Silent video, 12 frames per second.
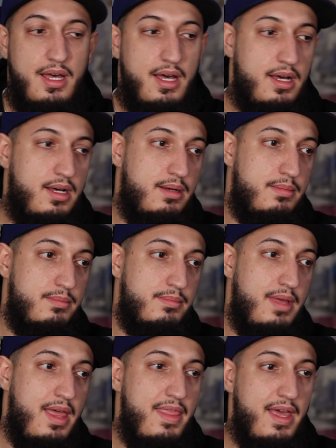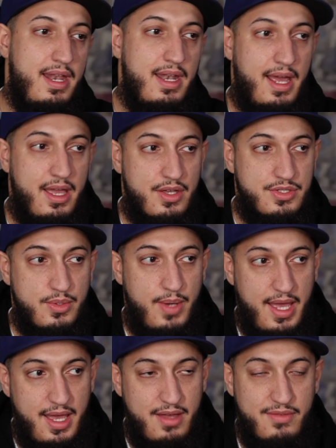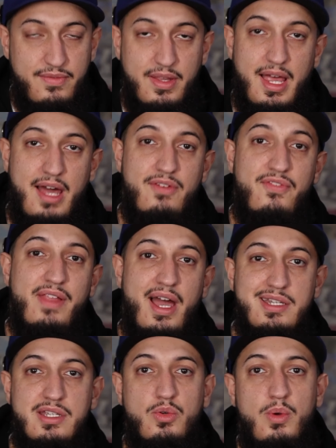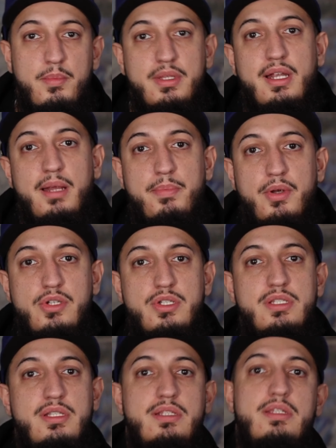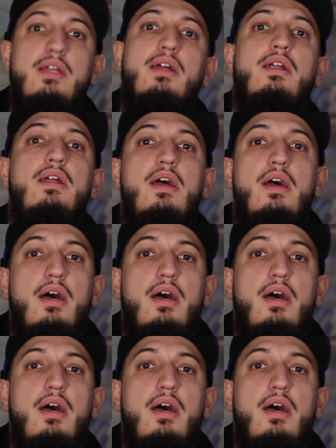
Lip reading: And then I also have a lot of flash equipment that I purchased this year.